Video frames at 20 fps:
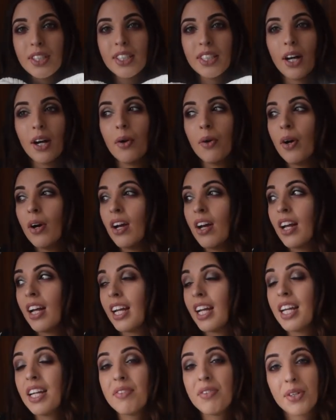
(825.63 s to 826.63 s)
So
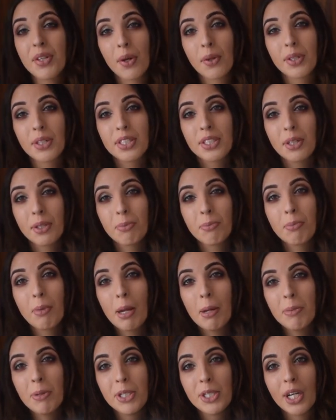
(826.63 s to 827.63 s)
even though the sun
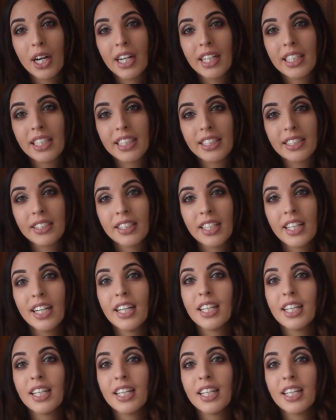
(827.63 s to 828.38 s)
may be shining,